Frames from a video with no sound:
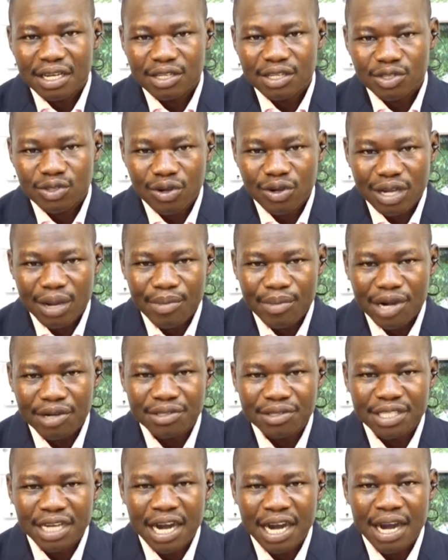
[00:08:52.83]
talk
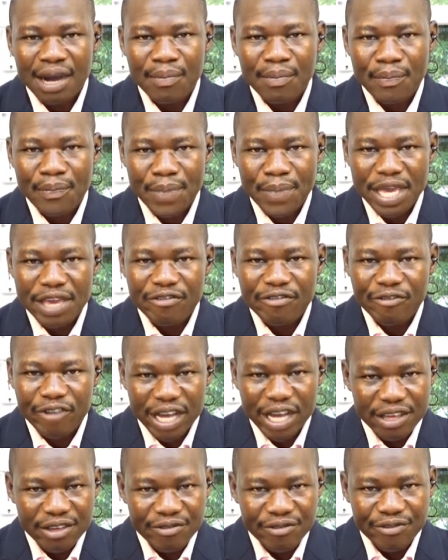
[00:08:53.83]
about
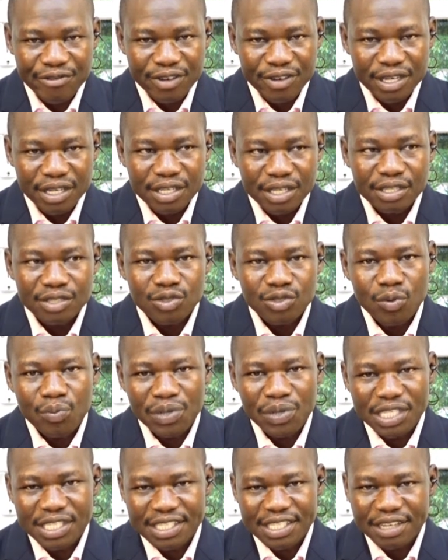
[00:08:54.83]
P5 to
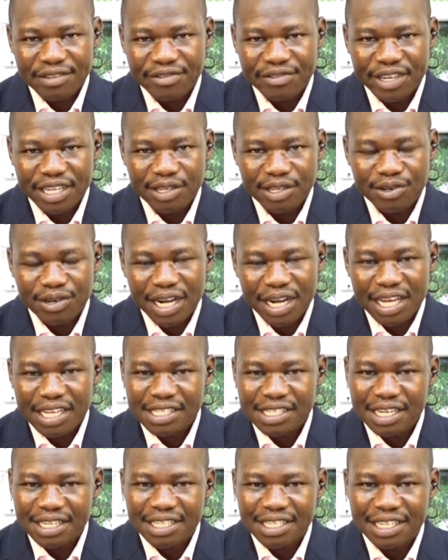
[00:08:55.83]
P7, you
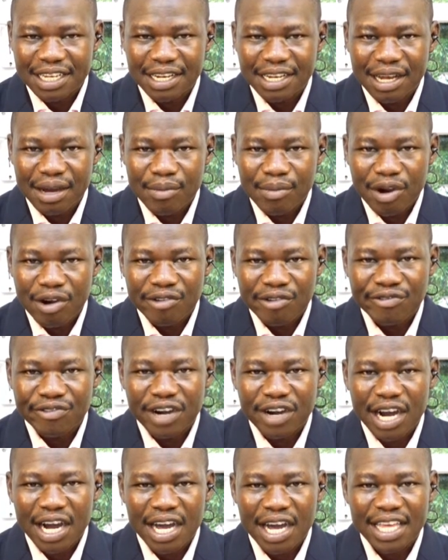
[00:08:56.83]
realize that the number of
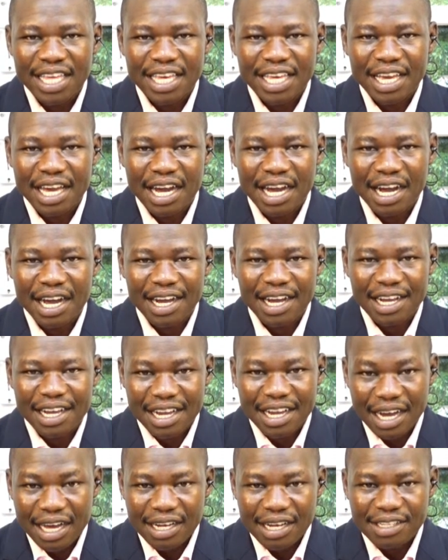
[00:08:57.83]

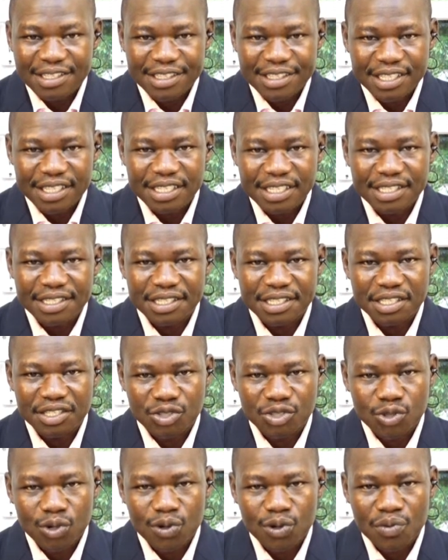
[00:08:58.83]
girls
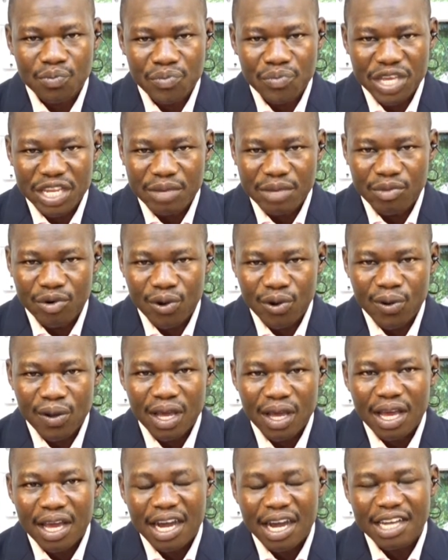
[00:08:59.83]
is so minimal,
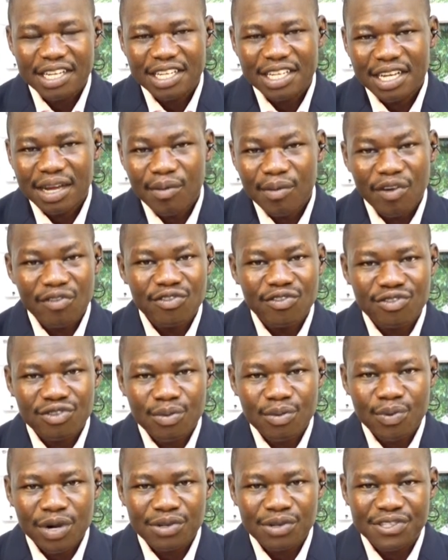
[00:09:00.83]
and the number of
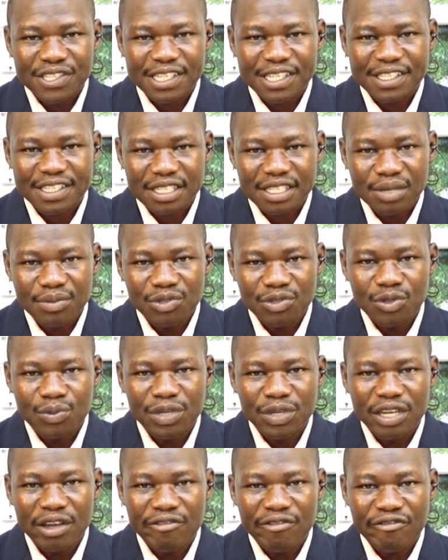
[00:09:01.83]
dropouts seem to
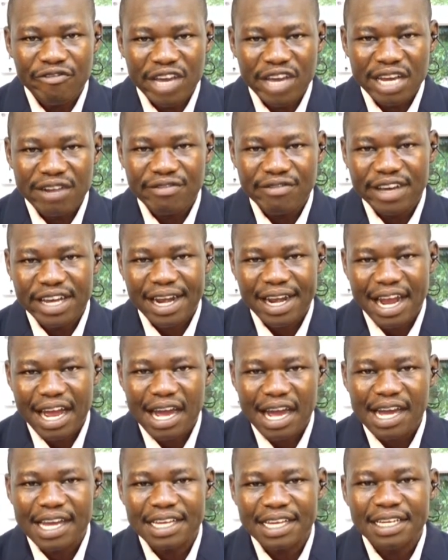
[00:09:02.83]
be very, very
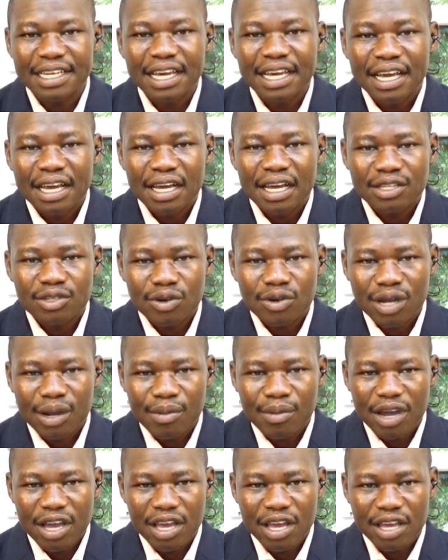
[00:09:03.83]
high. Talk
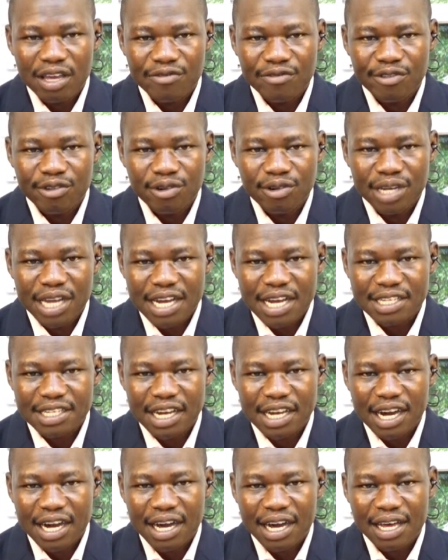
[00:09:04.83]
about, if you look at
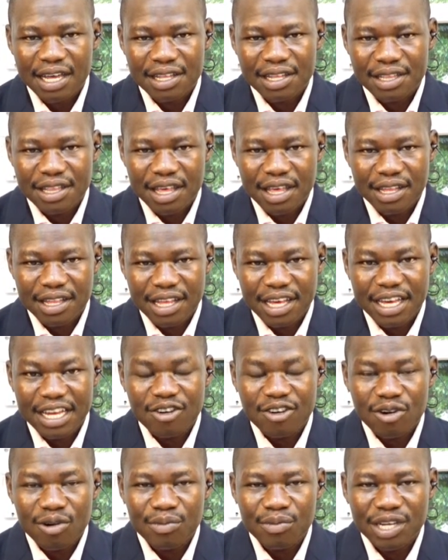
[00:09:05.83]
the
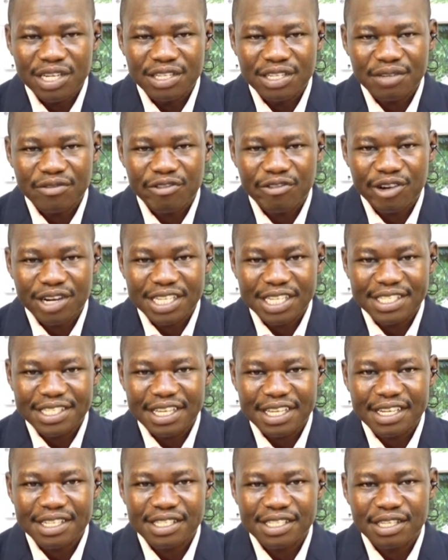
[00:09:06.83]
enrollment, for
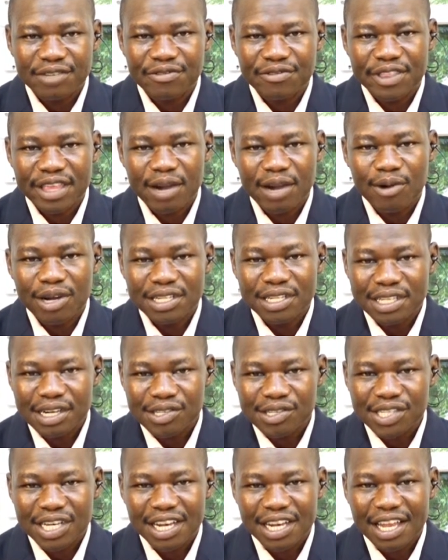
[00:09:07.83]
instance, if there are
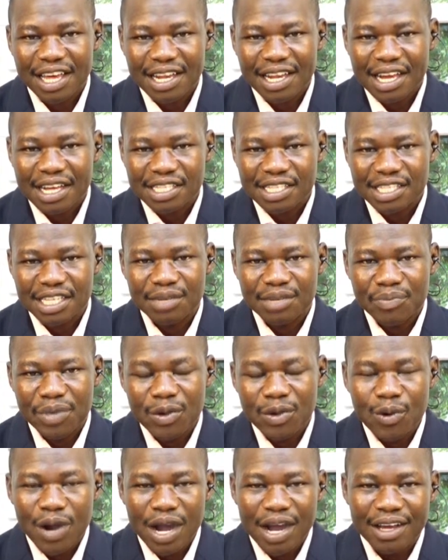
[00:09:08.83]
1,000 learners in
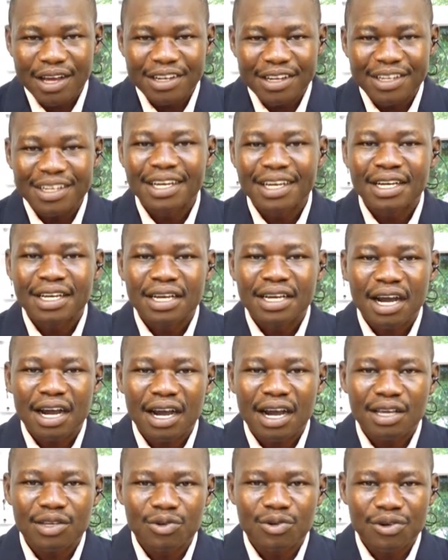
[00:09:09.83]
P1,
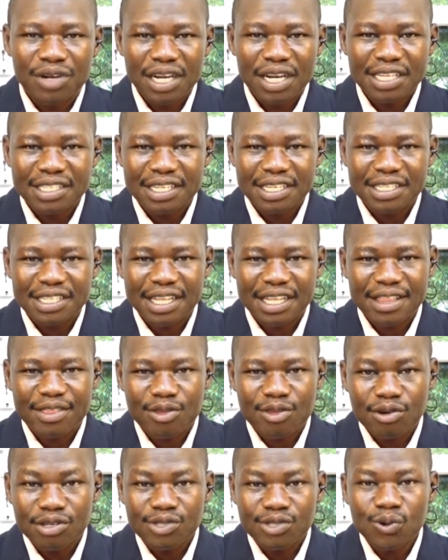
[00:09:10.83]
you realize that
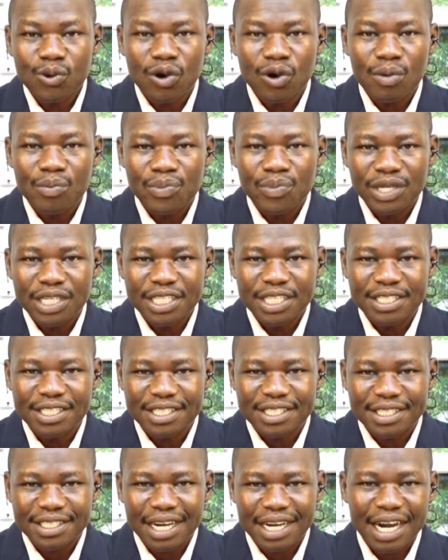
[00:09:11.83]
those who
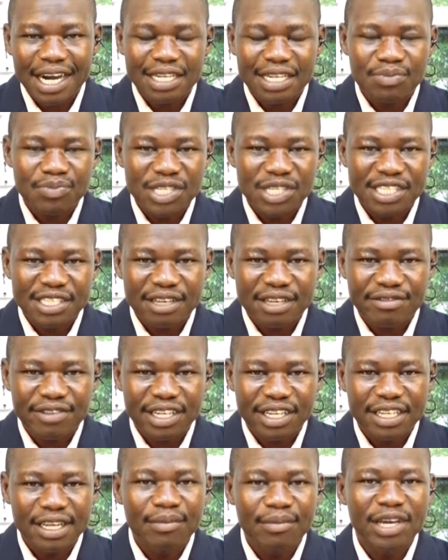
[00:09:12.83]
complete at
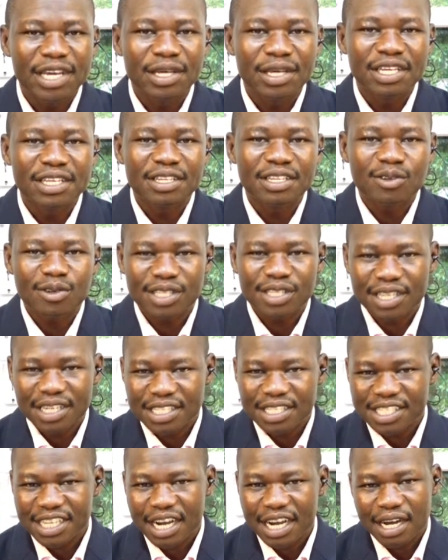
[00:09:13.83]
P7, they may not
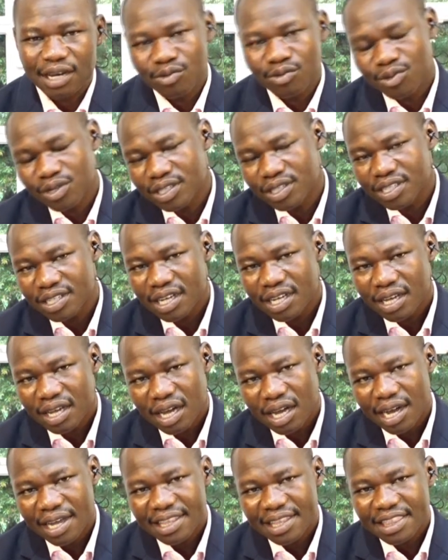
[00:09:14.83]
reach 100.
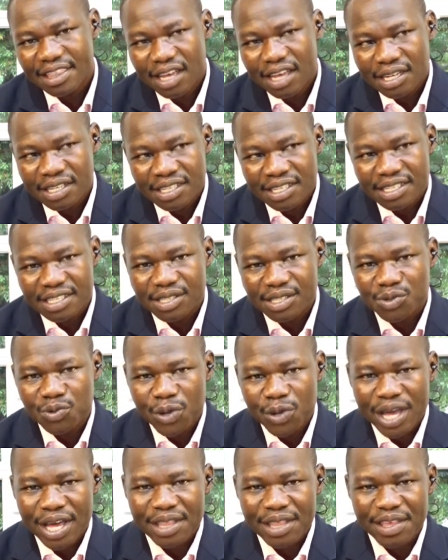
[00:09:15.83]
And that is
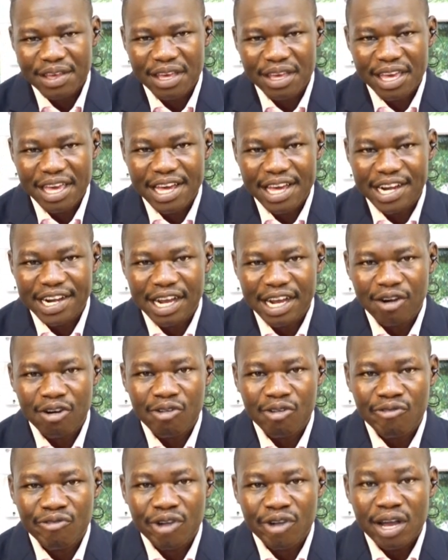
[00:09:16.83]
where the area
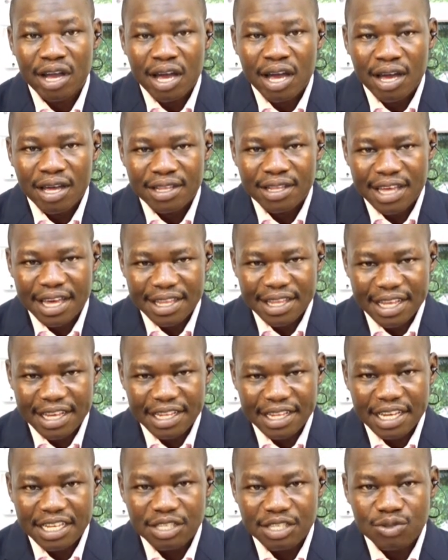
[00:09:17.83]
of
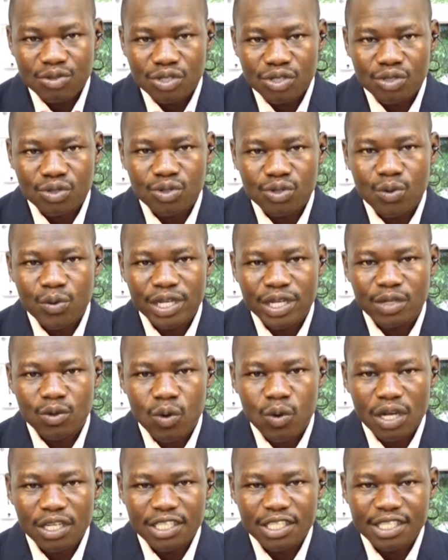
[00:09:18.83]
the issues to do
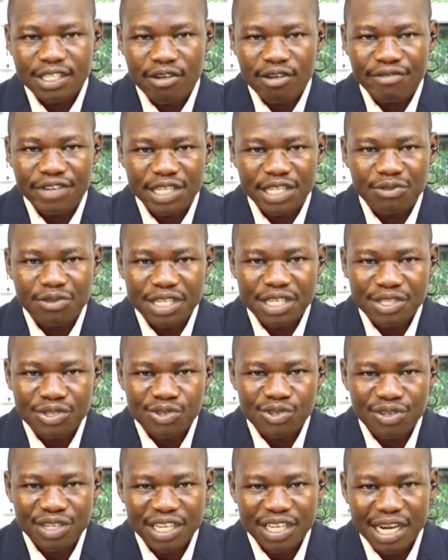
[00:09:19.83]
with quality of
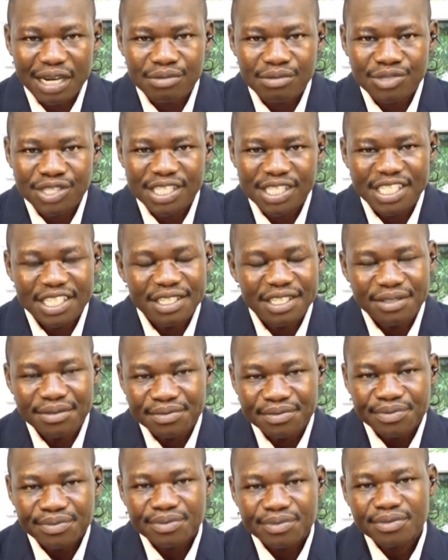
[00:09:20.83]
education comes
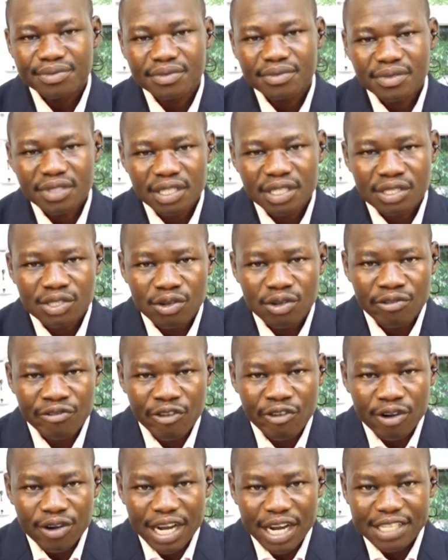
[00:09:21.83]
in. So
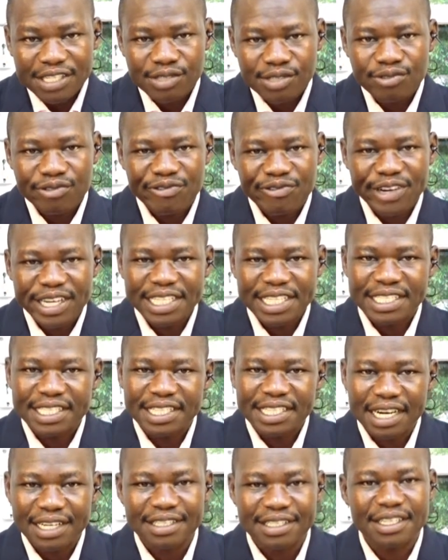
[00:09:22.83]
for us to fight
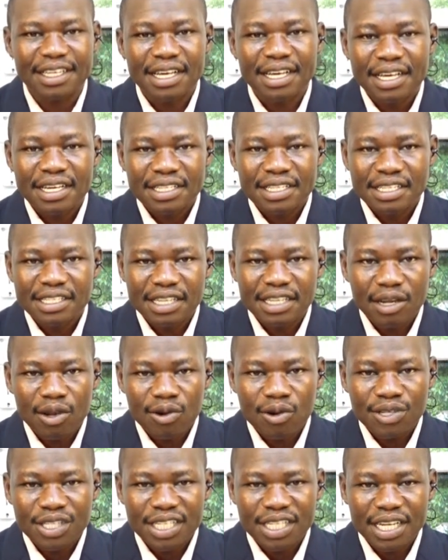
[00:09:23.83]
that, there's a
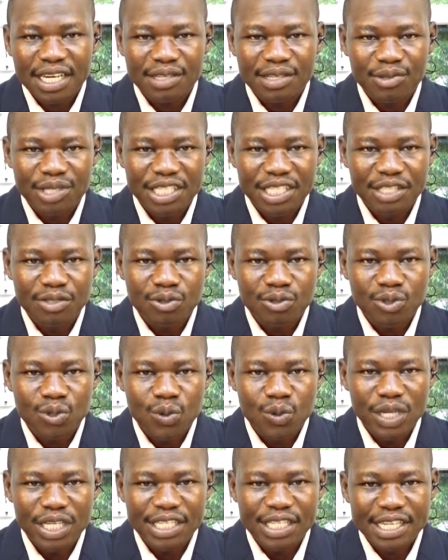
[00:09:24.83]
lot that we need to
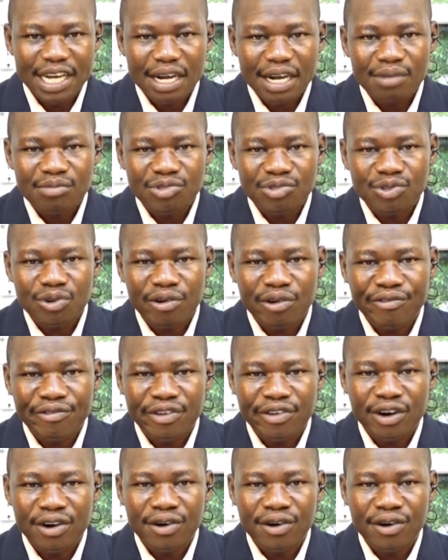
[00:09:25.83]
do in terms of